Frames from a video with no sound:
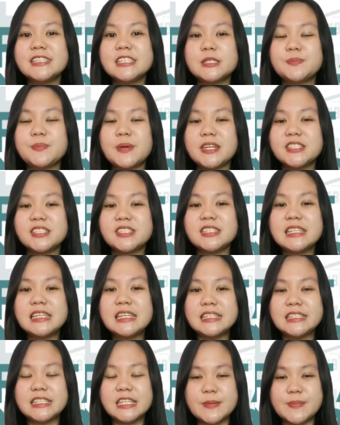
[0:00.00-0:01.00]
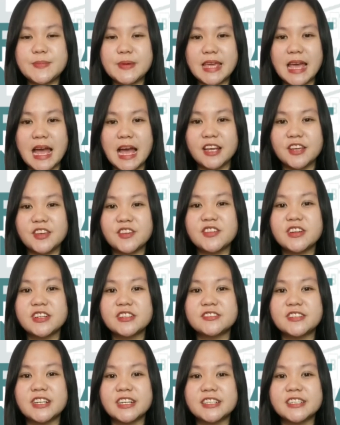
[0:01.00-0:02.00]
especially in keeping
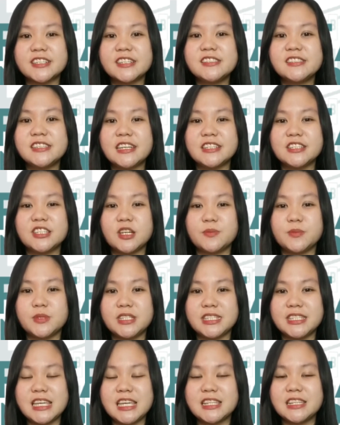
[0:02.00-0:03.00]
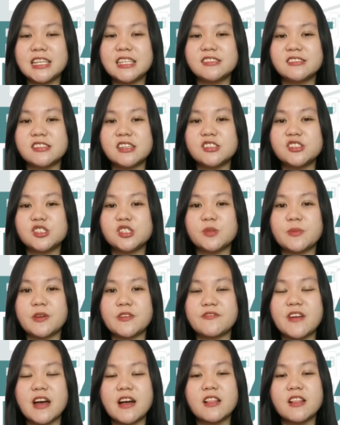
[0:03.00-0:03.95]
accurate records and communicating such to my